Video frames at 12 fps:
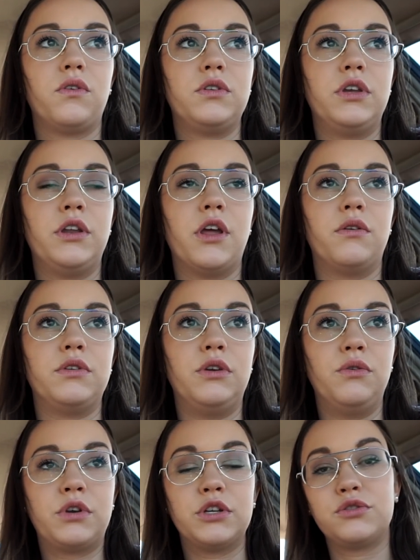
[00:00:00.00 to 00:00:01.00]

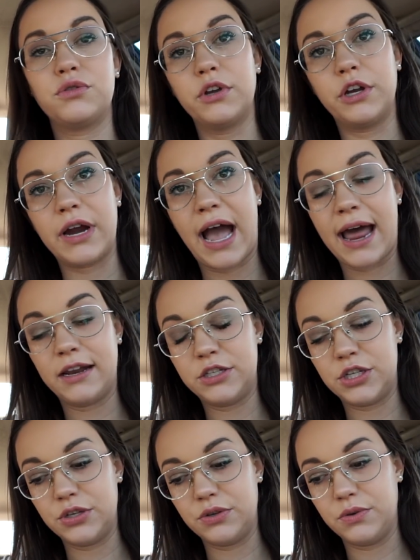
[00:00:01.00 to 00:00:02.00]
you control your
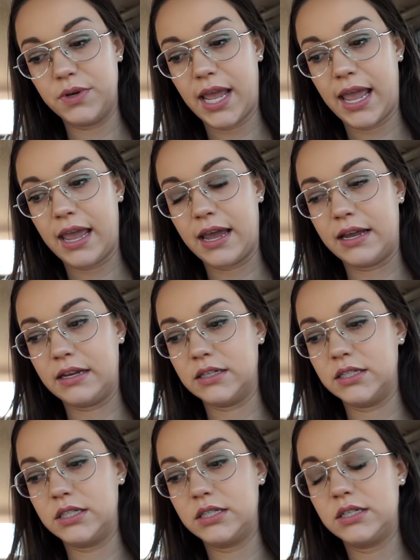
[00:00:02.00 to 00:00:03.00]
attitude,
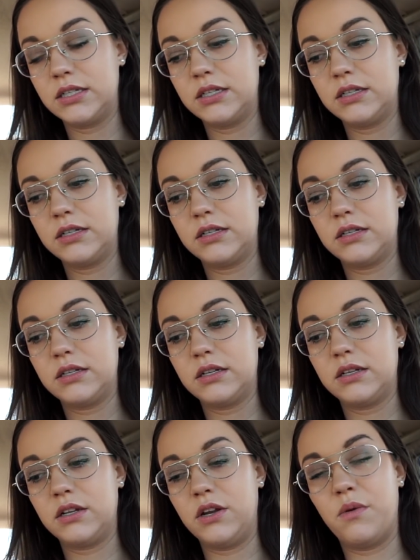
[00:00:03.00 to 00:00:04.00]
and
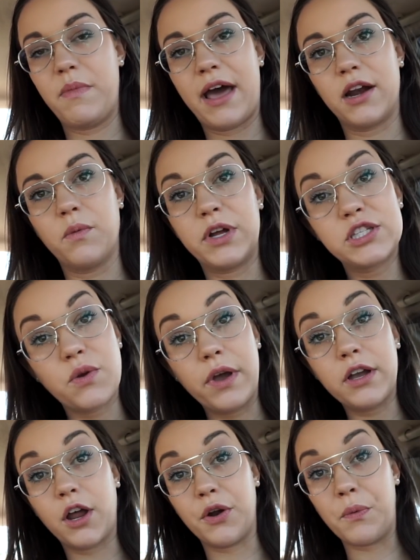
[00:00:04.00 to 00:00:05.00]
no matter what's
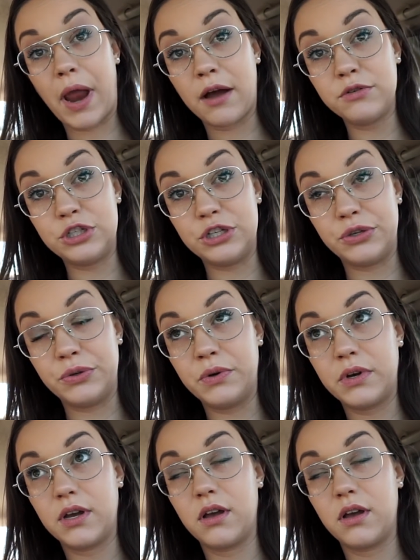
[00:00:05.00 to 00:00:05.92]
going on around you,